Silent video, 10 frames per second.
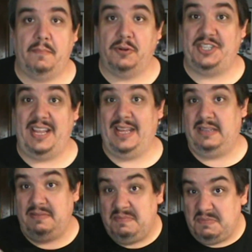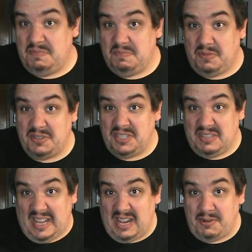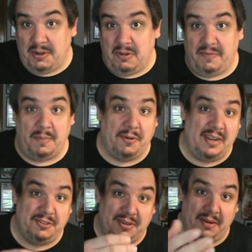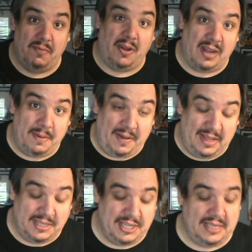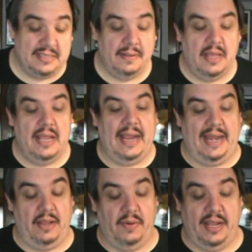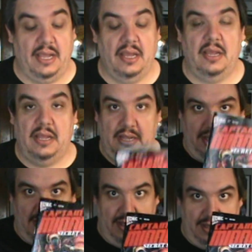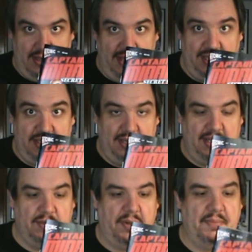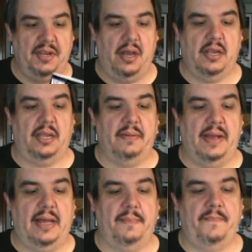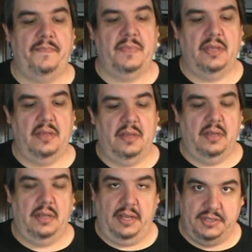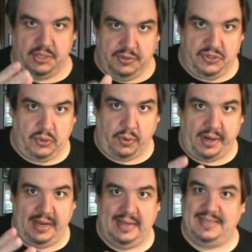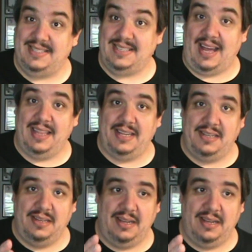I don't know if I pronounced your name wrong, I apologize. Anyway, this is what I'm talking about. It's a good story, it's solid.